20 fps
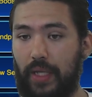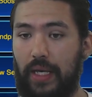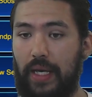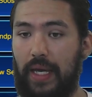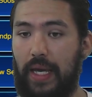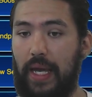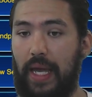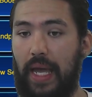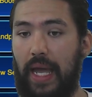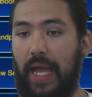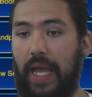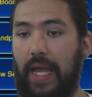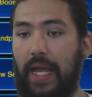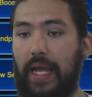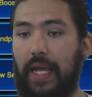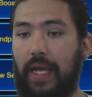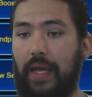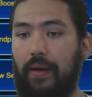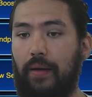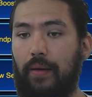
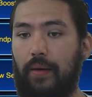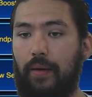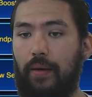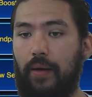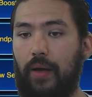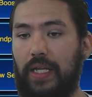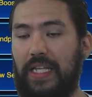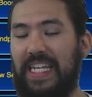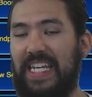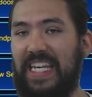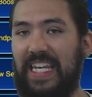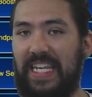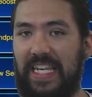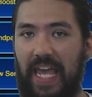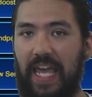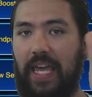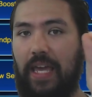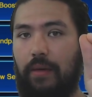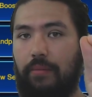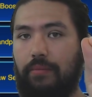A
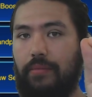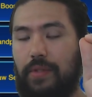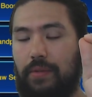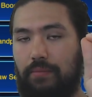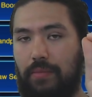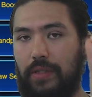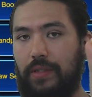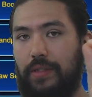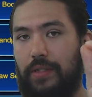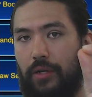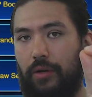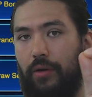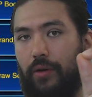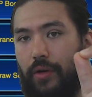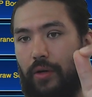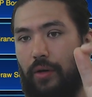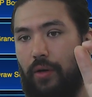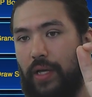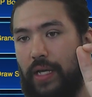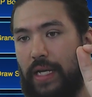named
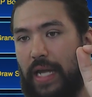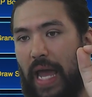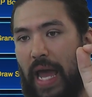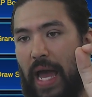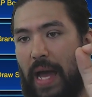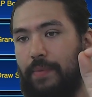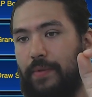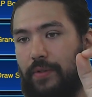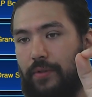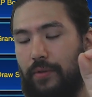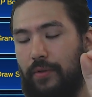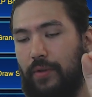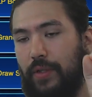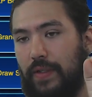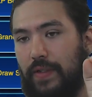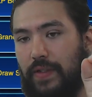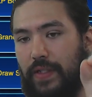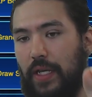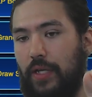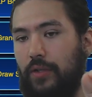material, an absolutely
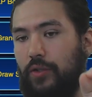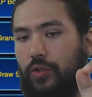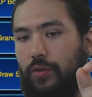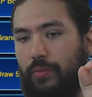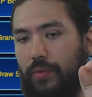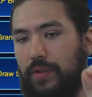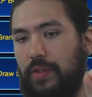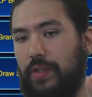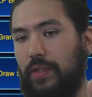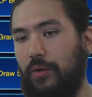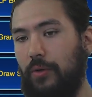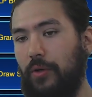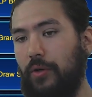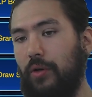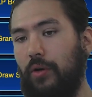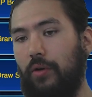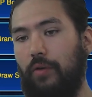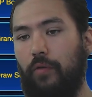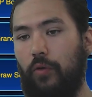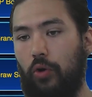essential material
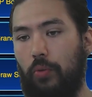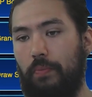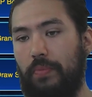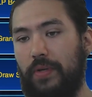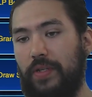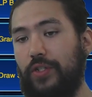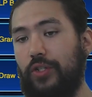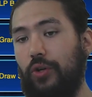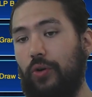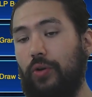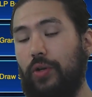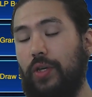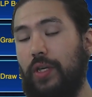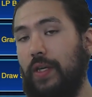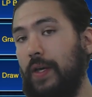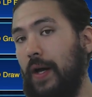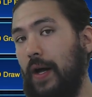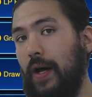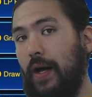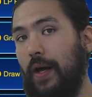for
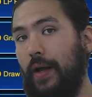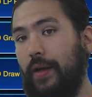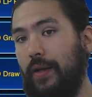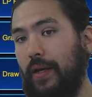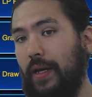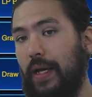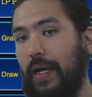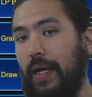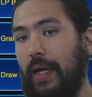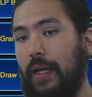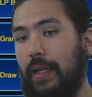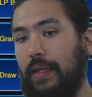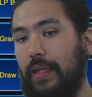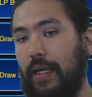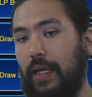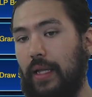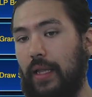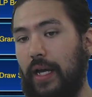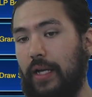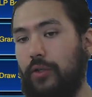Berserkion the
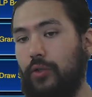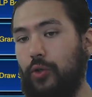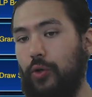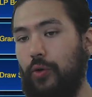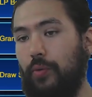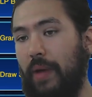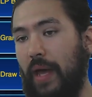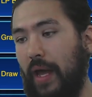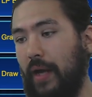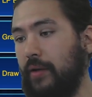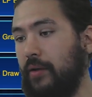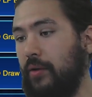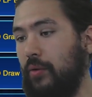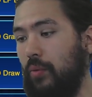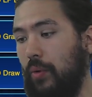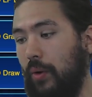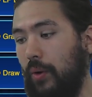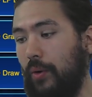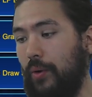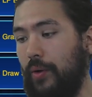Electromagnet
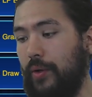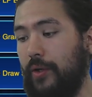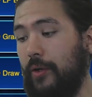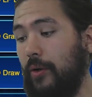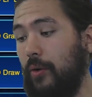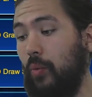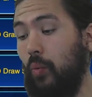Warrior.